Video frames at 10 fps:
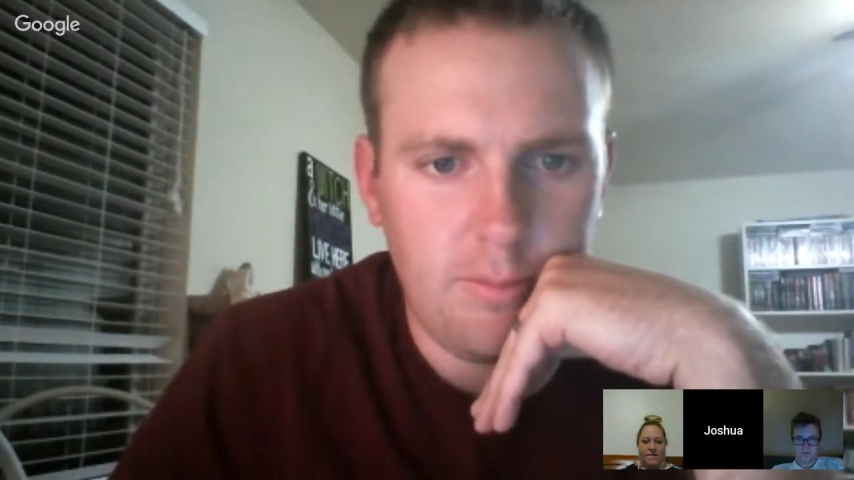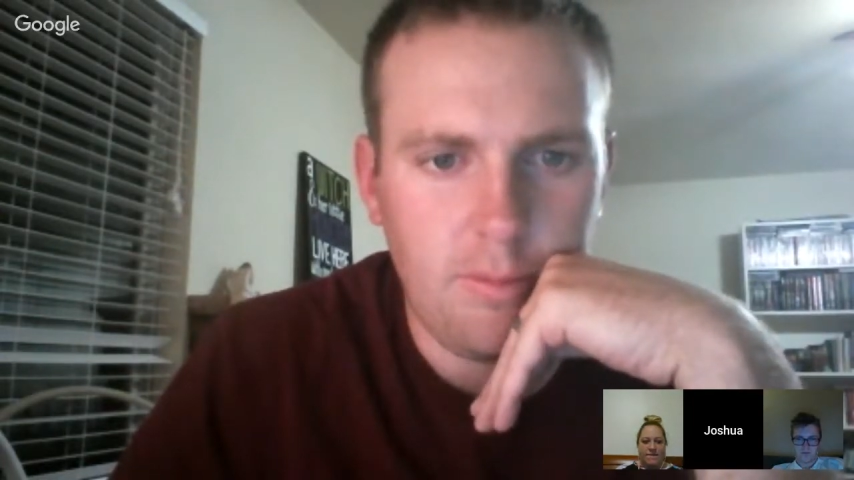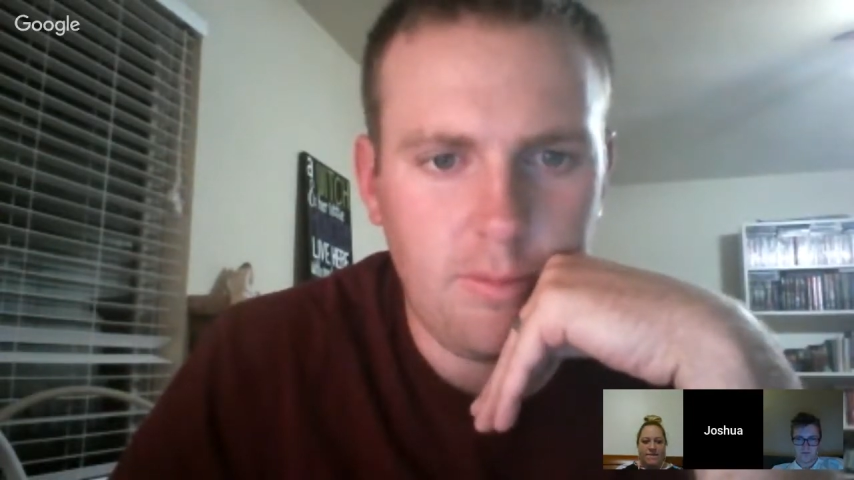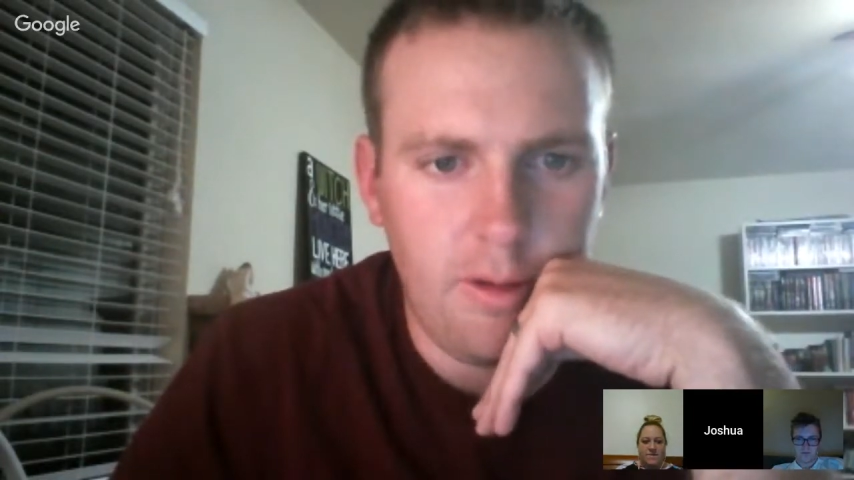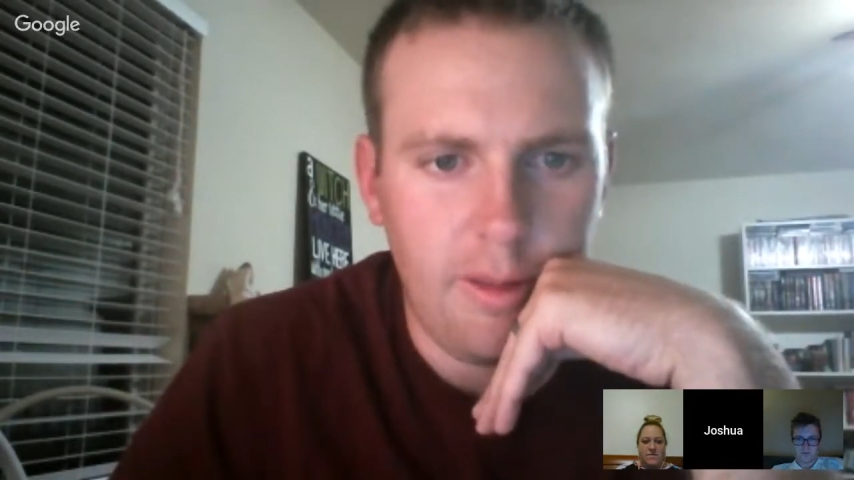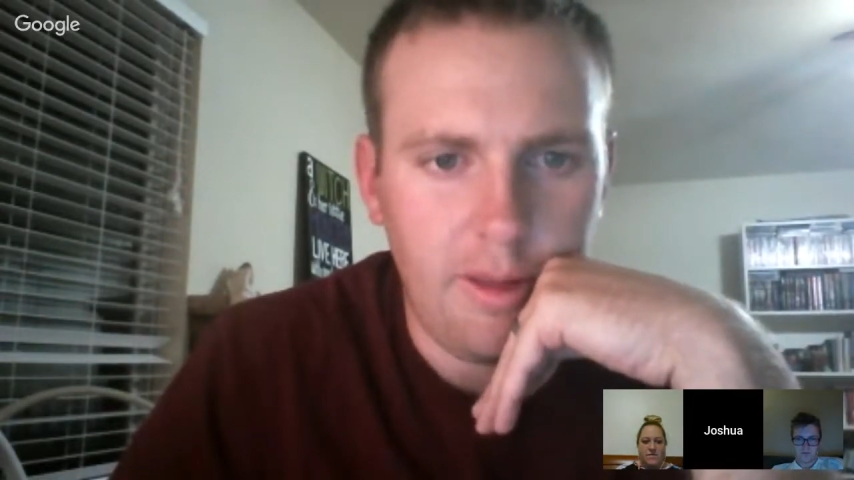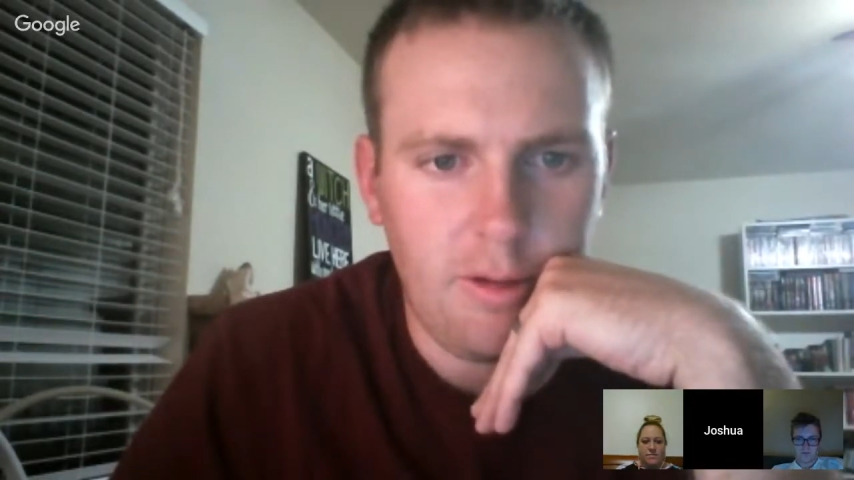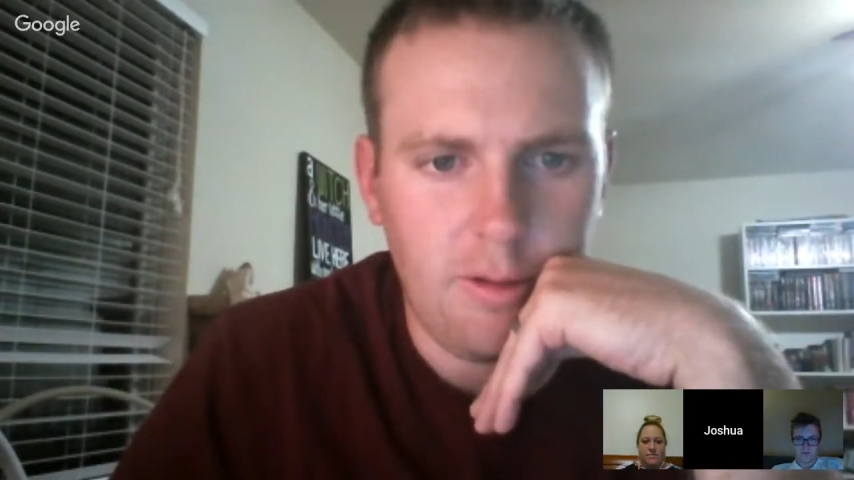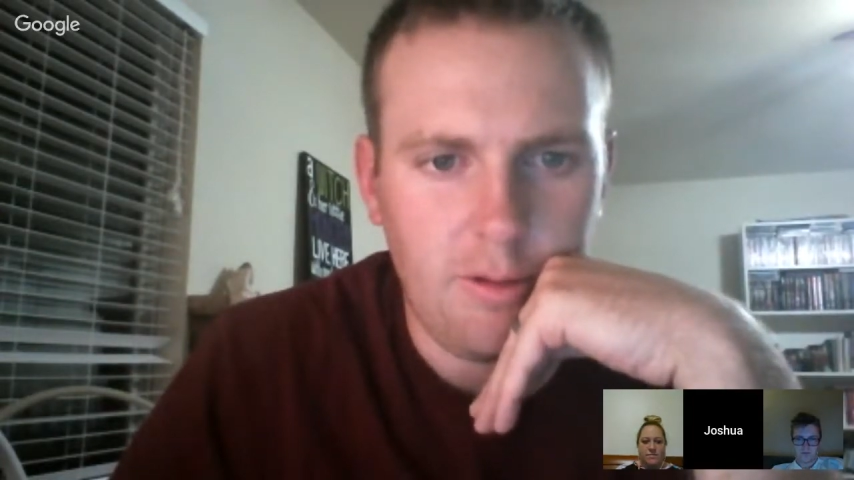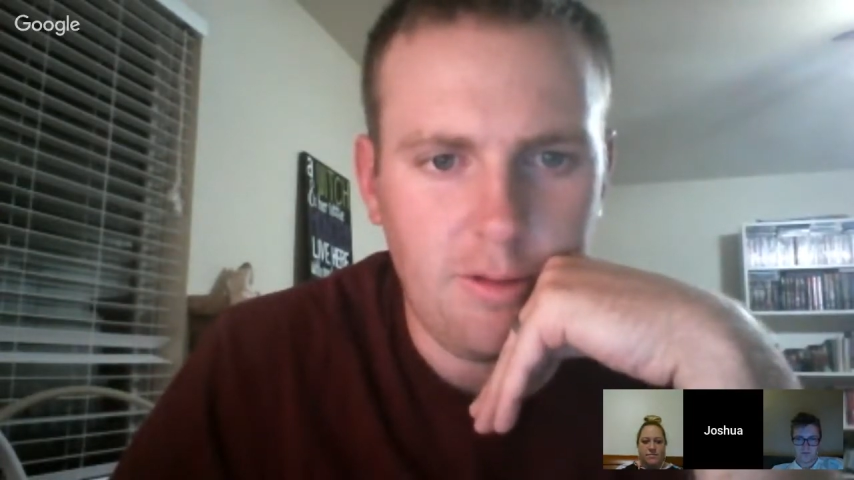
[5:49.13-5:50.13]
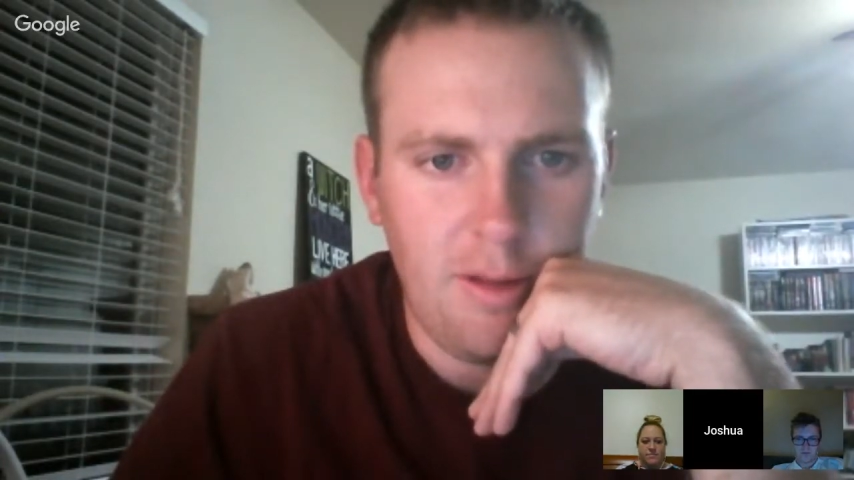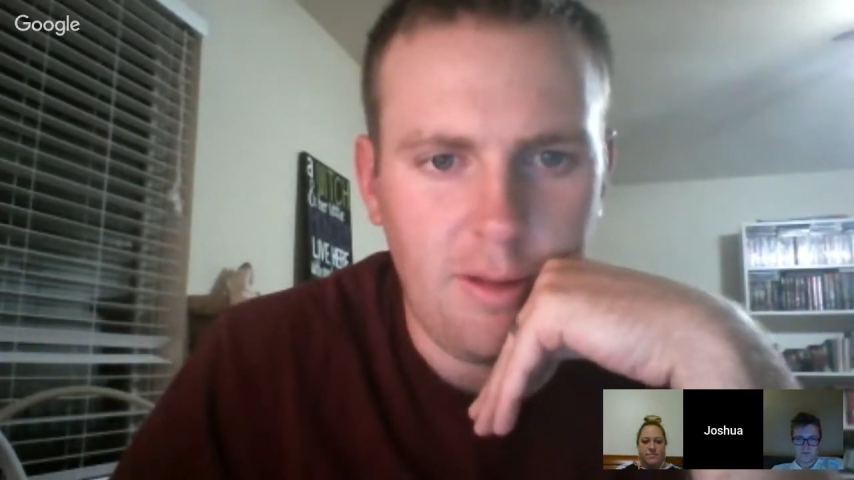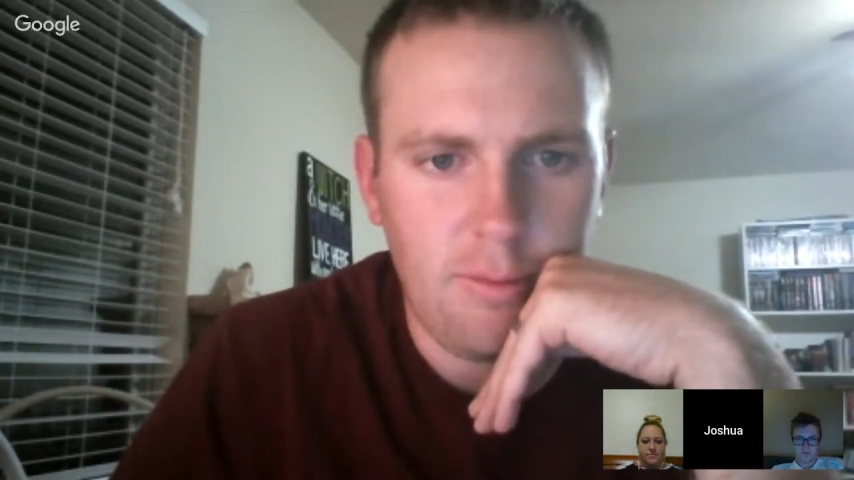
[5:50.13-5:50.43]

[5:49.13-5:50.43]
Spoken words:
all that good stuff.